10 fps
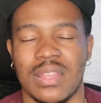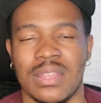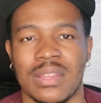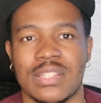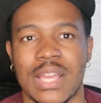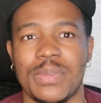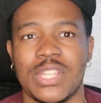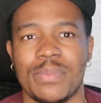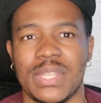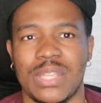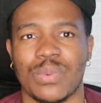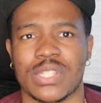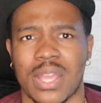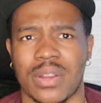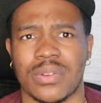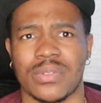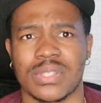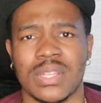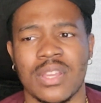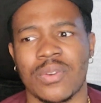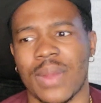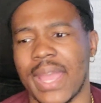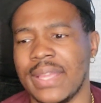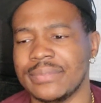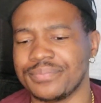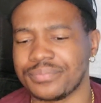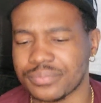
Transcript: WWE returns, right?